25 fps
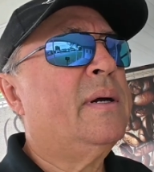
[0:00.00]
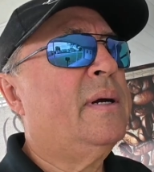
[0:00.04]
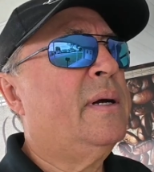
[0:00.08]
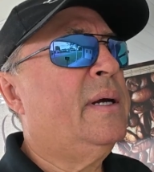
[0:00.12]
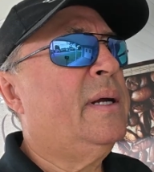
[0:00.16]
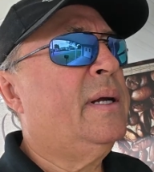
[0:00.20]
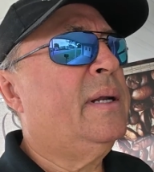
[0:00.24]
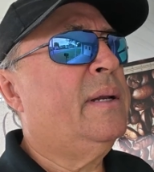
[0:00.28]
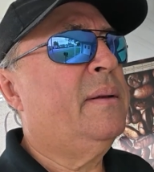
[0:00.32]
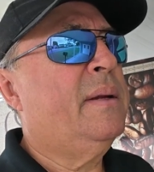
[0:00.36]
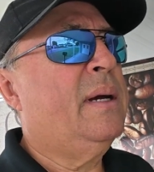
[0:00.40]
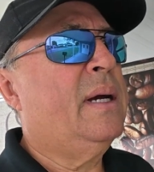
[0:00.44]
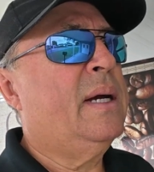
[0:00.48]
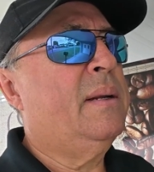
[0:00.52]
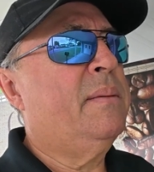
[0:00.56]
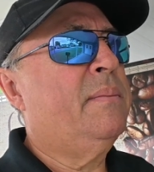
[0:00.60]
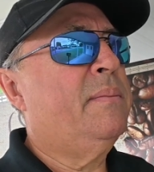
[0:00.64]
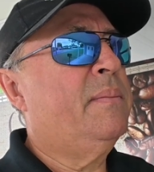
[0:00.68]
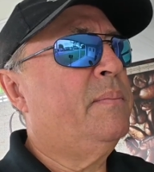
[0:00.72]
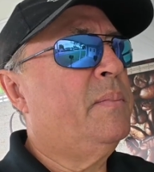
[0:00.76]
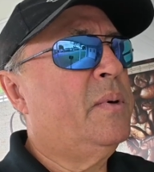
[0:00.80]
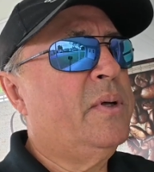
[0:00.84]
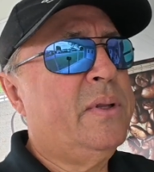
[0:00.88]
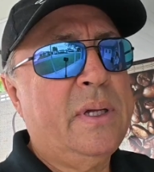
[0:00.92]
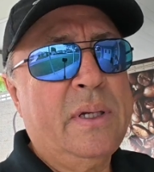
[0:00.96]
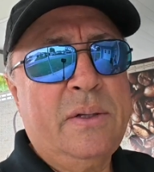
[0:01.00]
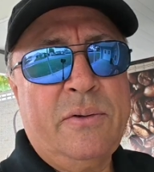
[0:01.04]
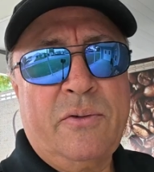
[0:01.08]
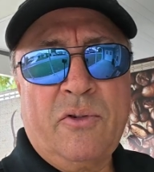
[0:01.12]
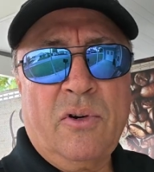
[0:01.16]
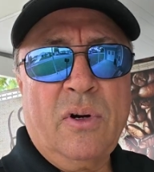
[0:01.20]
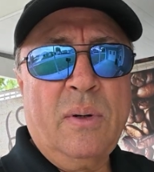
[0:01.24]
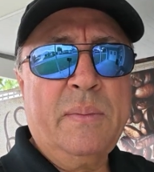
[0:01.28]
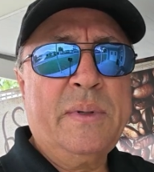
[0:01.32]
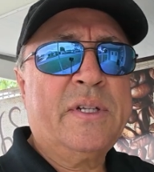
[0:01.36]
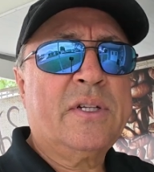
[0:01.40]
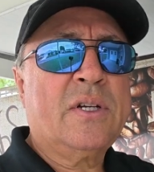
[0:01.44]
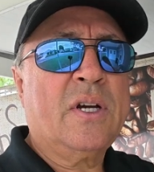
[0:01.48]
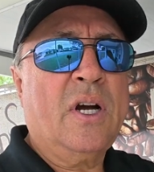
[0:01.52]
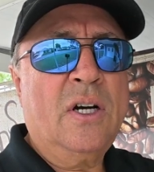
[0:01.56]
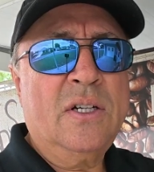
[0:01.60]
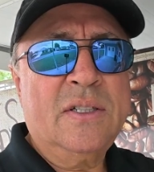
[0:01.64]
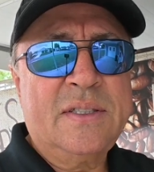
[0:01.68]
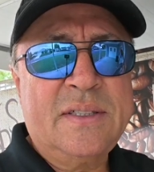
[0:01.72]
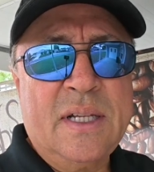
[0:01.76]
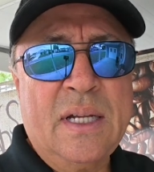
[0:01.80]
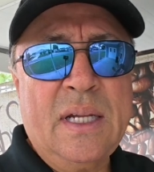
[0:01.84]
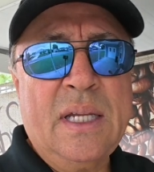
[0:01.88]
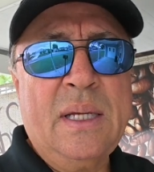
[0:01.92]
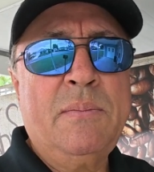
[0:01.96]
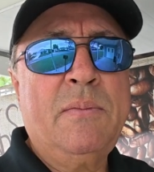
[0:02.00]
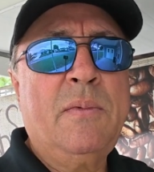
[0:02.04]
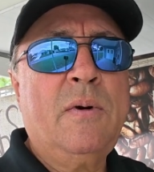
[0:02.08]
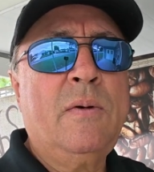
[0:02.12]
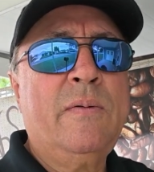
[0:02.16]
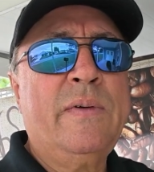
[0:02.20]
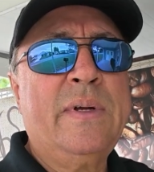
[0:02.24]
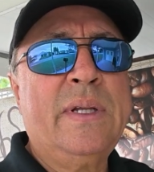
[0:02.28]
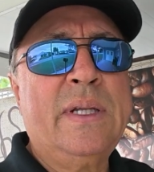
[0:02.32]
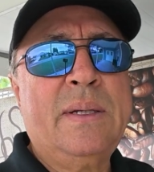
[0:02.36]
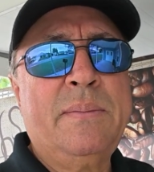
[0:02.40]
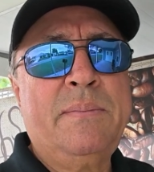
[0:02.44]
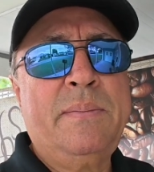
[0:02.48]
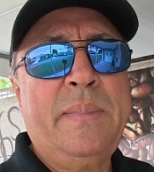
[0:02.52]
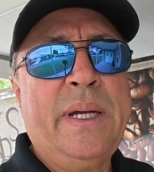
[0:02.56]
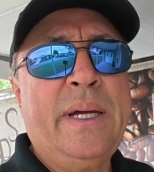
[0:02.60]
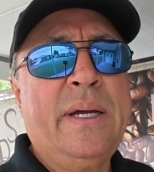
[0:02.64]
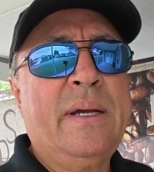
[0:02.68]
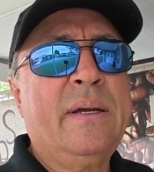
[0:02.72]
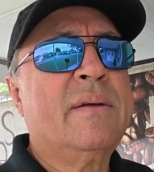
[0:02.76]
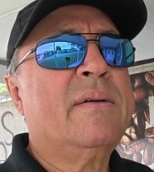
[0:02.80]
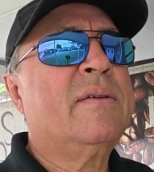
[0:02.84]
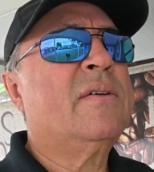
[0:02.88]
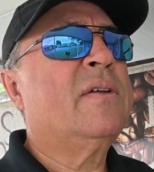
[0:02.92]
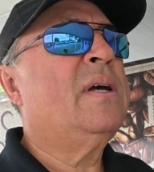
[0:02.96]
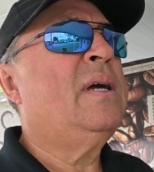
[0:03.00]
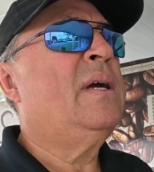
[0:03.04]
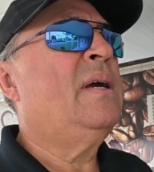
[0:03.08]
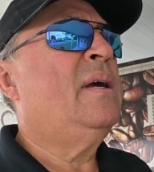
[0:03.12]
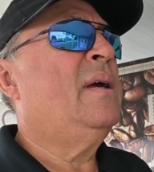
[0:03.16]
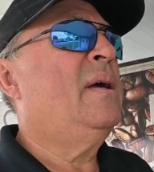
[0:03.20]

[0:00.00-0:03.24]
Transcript: But the drum is constantly moving the beans.